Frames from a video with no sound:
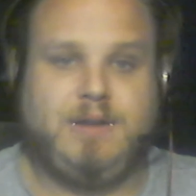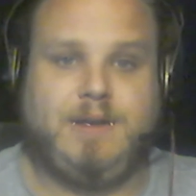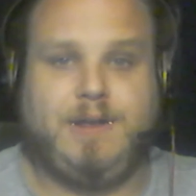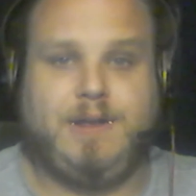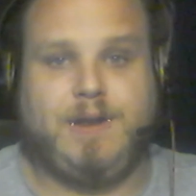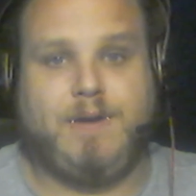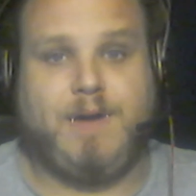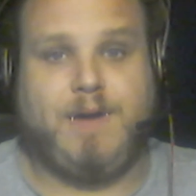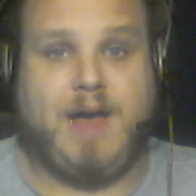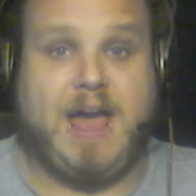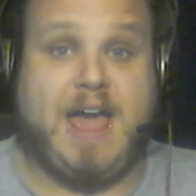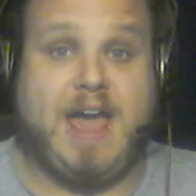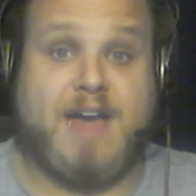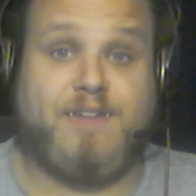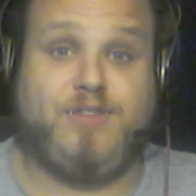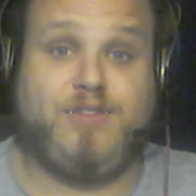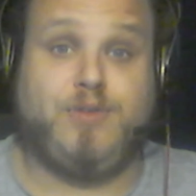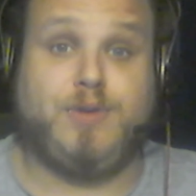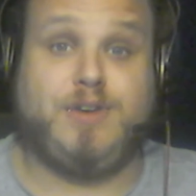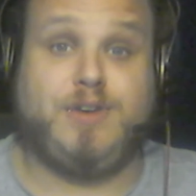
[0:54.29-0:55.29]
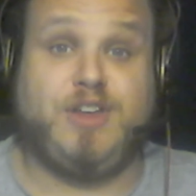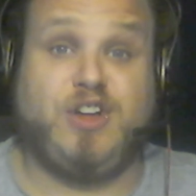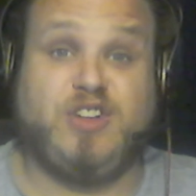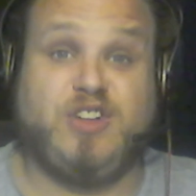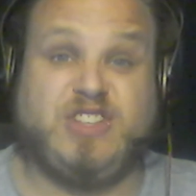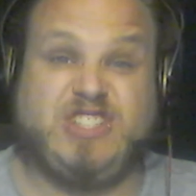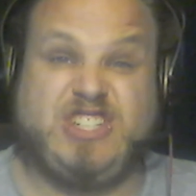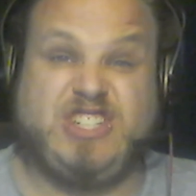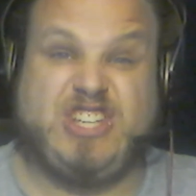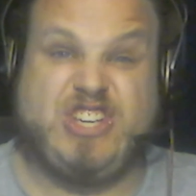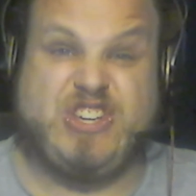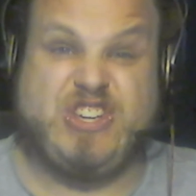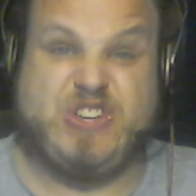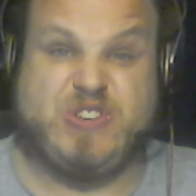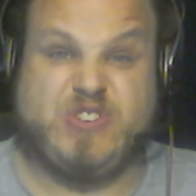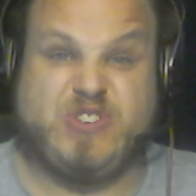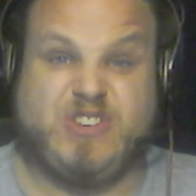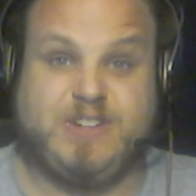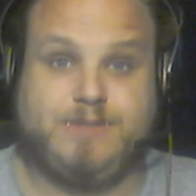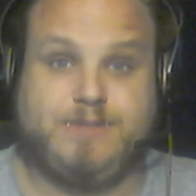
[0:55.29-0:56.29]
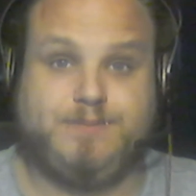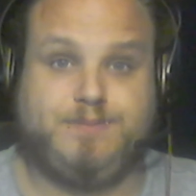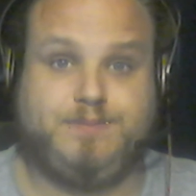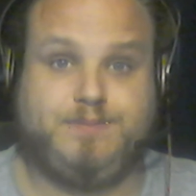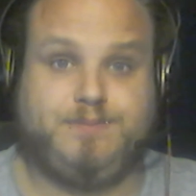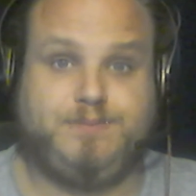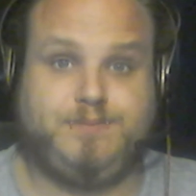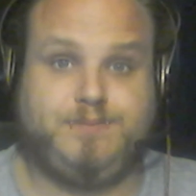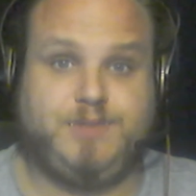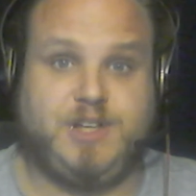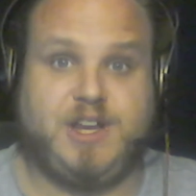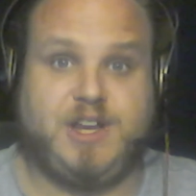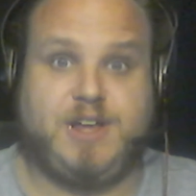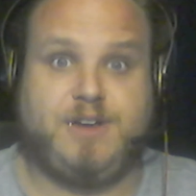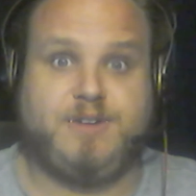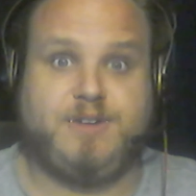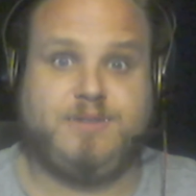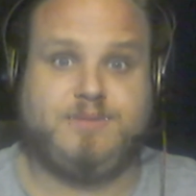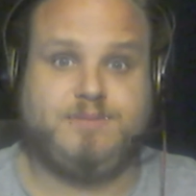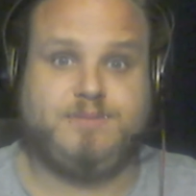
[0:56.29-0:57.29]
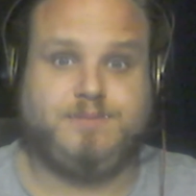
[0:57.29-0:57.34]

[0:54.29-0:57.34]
you know, I have to adult too, you know?